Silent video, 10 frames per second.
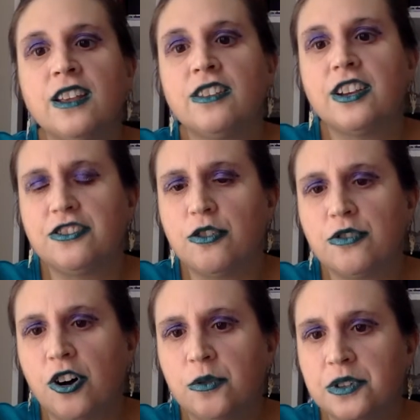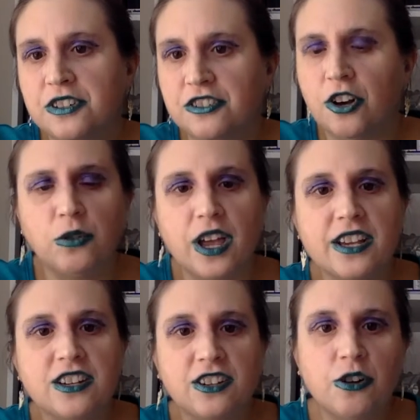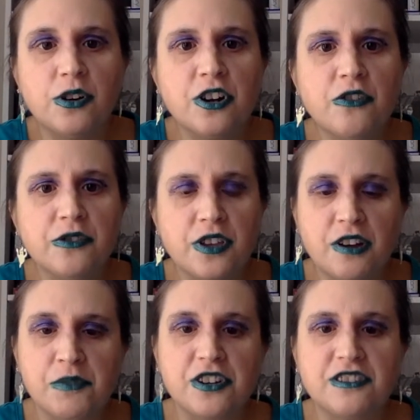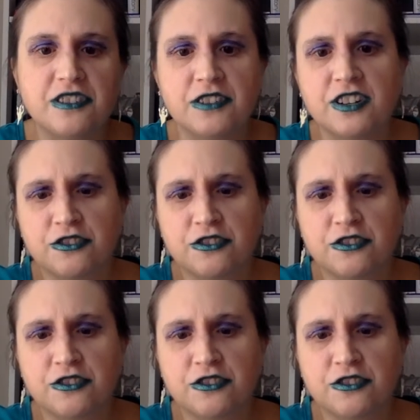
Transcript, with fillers: they don't always, you know, like going over there because it